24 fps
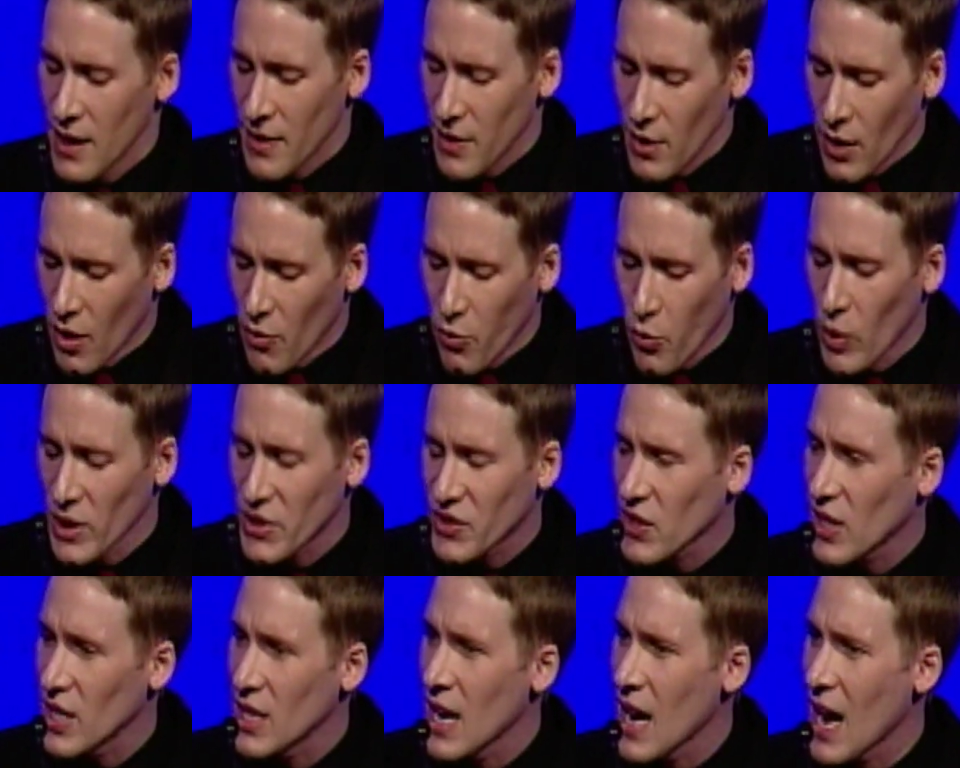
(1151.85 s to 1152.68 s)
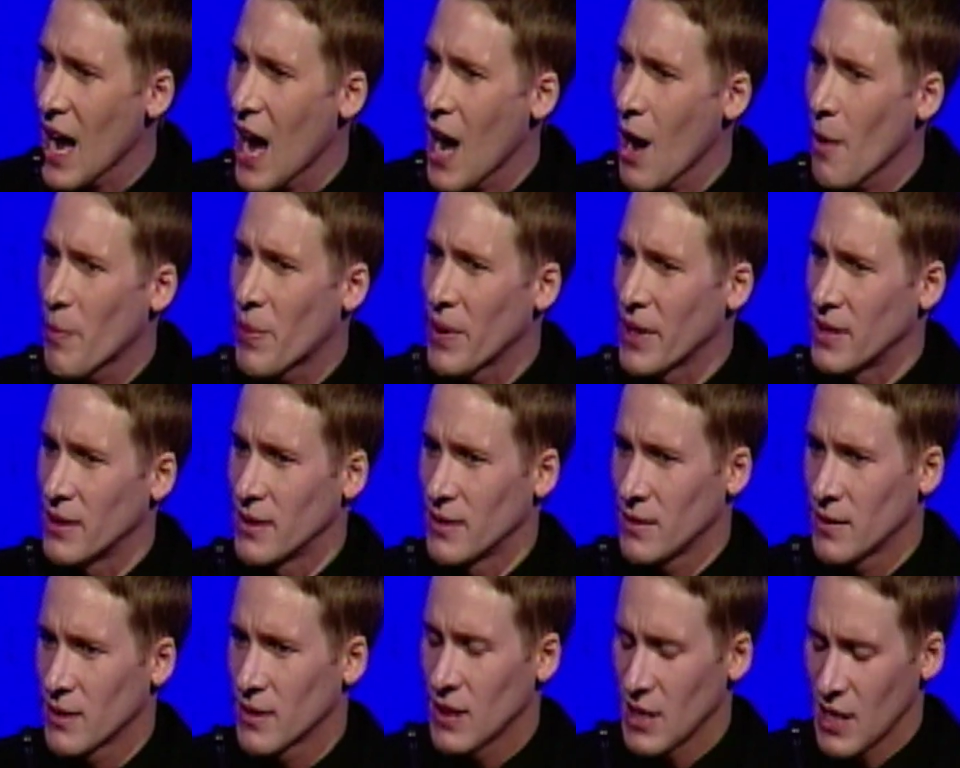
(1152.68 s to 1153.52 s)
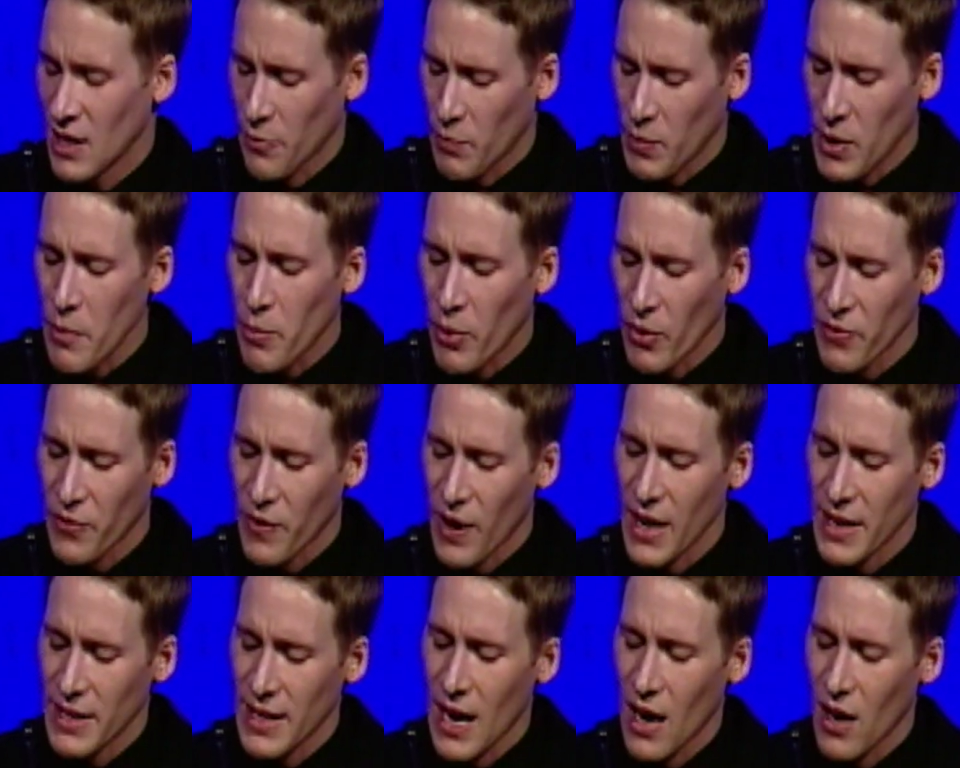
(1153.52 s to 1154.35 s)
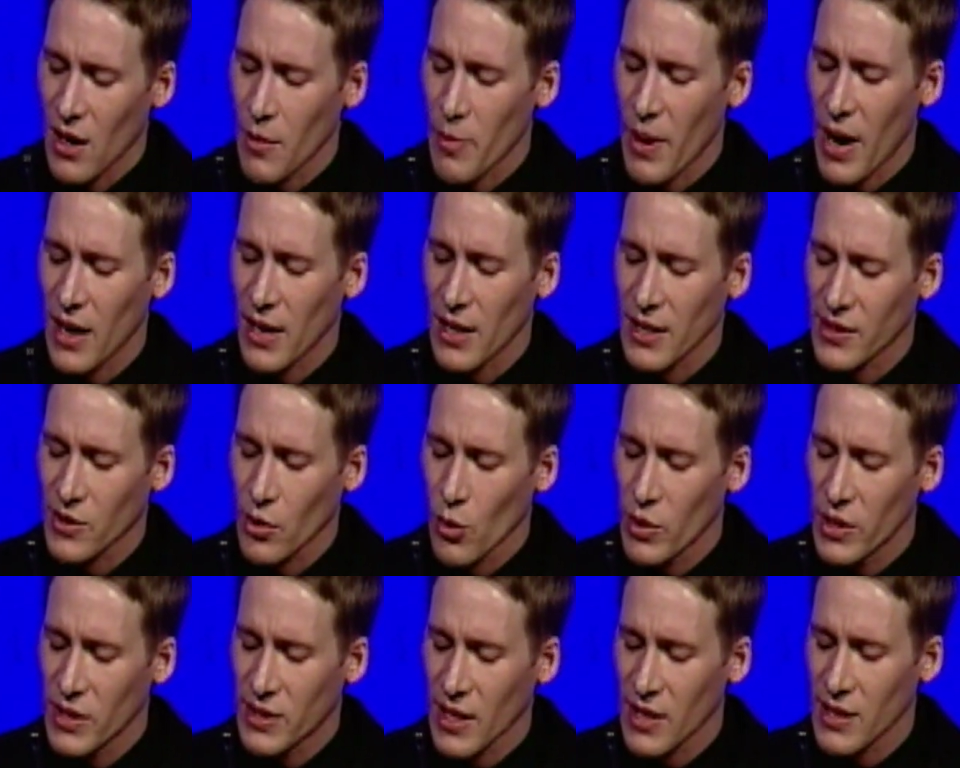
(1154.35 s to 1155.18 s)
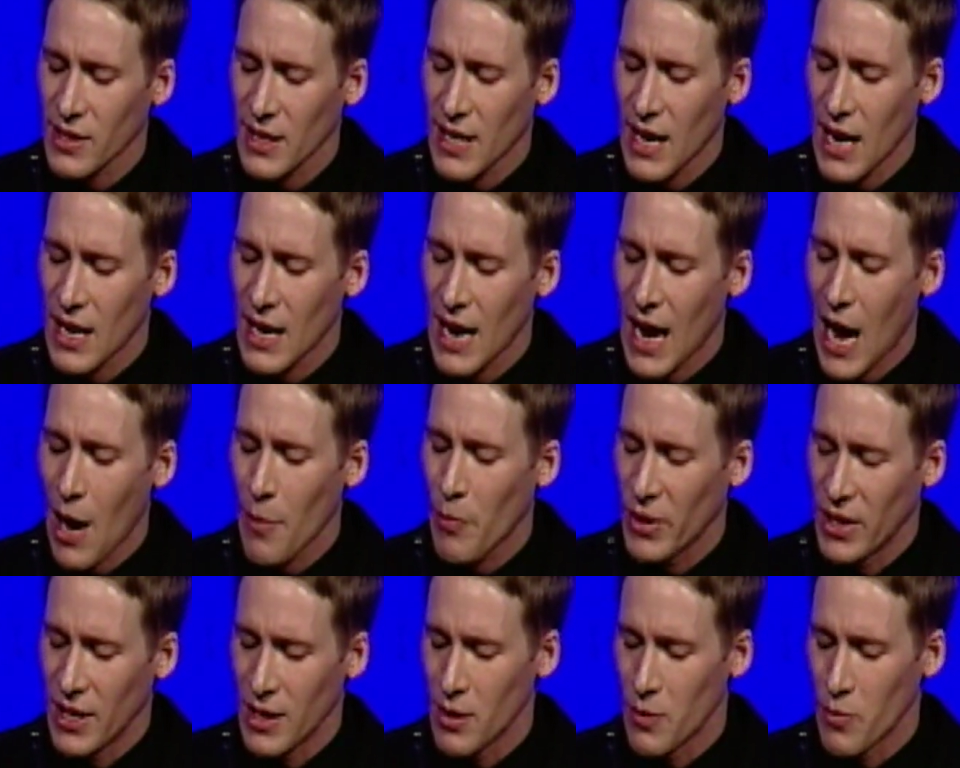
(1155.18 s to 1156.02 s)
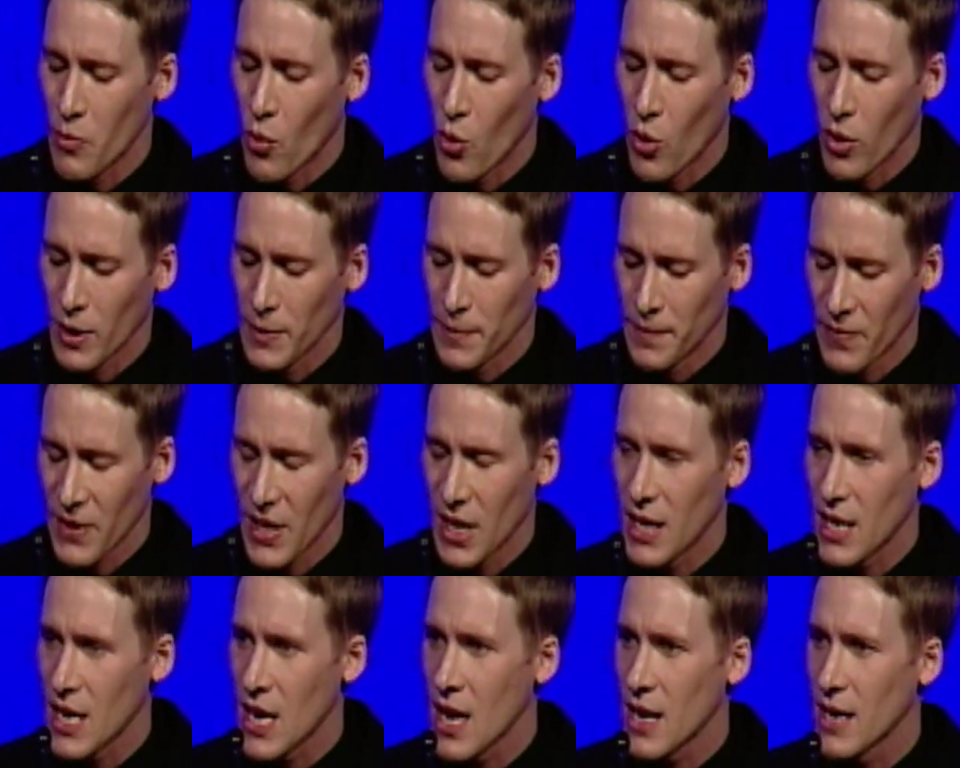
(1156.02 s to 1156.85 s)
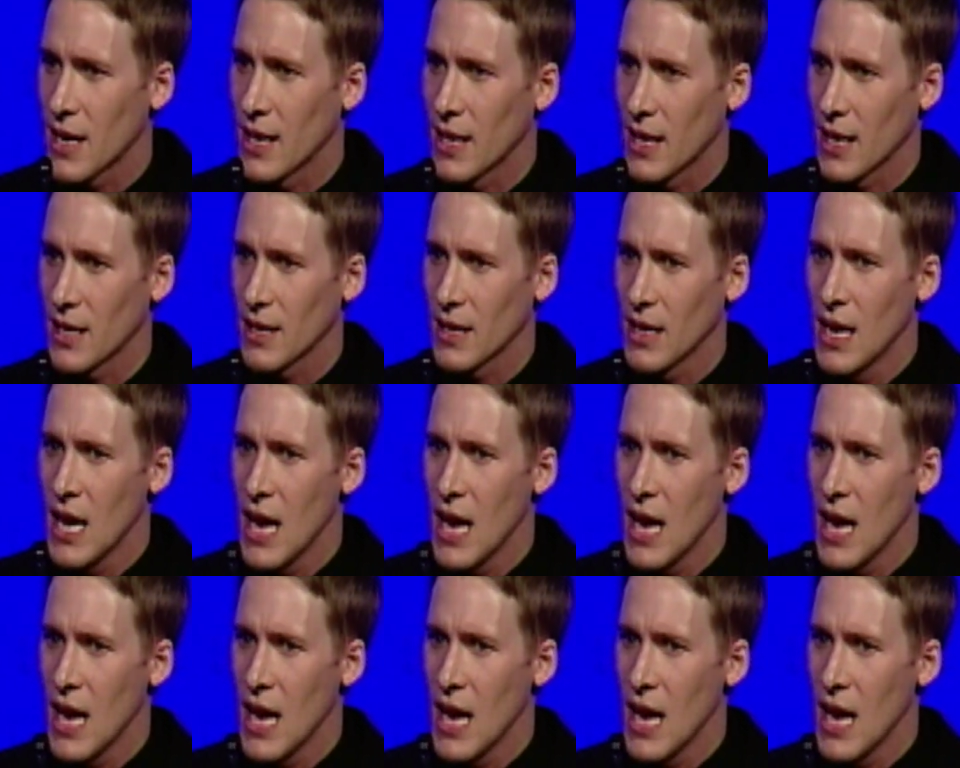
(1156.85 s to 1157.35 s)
of what's going to happen if people find out about us. So he says it can't happen anymore, and he ended it.